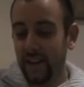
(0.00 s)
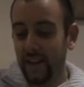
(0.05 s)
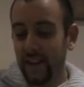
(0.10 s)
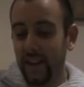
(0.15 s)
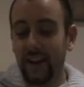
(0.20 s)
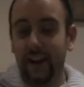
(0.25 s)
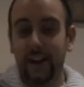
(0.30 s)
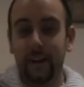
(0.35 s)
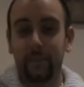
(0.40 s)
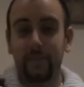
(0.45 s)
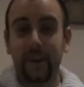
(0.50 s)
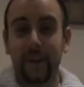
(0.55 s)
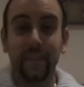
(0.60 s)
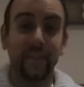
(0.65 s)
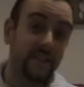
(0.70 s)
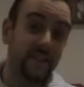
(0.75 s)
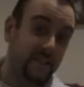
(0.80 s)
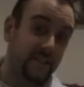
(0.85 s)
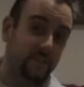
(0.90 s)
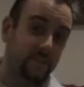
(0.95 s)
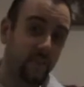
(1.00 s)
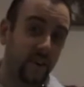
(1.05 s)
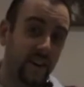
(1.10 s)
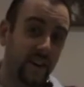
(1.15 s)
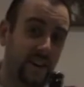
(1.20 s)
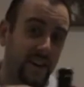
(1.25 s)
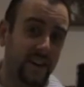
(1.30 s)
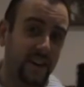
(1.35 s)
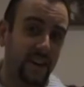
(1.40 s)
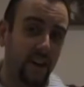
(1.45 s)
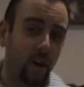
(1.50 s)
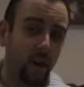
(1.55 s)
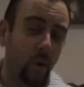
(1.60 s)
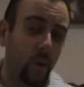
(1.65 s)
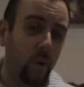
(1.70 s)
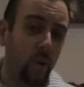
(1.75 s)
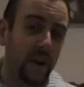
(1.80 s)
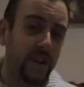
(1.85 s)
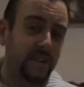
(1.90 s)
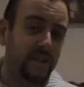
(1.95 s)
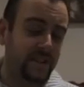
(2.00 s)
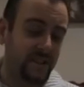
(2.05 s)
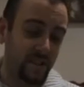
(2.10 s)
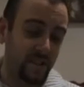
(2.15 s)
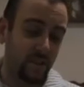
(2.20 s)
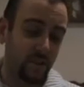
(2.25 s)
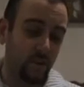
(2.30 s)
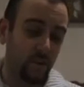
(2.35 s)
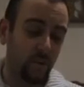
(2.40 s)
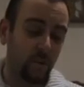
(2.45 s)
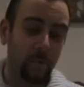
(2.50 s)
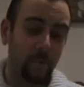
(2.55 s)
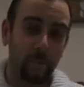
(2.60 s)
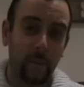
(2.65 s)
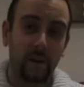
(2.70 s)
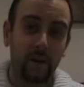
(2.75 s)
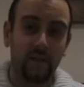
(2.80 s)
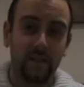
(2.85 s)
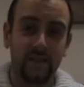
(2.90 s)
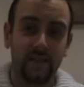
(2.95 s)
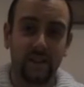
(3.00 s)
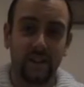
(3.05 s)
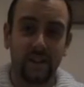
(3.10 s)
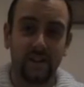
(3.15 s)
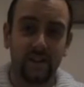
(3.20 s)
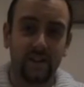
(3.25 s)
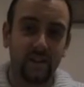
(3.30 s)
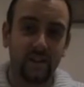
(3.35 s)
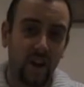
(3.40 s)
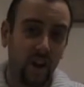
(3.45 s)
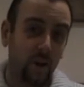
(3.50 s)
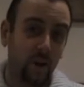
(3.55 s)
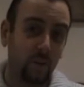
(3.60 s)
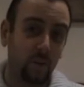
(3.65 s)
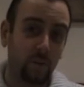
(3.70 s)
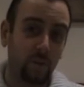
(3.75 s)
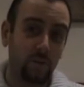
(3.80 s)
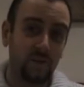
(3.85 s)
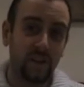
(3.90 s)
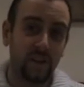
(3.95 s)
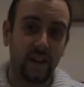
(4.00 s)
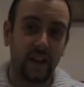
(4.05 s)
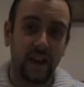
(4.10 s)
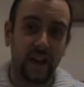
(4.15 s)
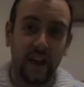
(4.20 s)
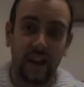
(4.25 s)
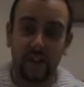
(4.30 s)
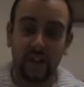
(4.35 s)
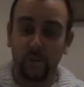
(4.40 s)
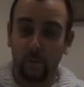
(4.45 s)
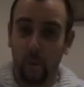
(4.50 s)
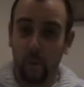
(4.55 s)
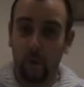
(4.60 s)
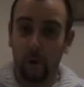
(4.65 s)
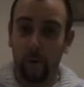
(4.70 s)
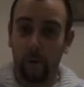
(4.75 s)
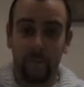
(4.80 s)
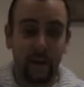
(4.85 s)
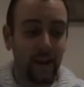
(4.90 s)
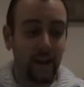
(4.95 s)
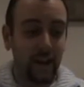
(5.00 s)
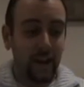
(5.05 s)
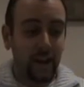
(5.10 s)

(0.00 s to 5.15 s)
And this is why I always do mulled ciders cold and warm.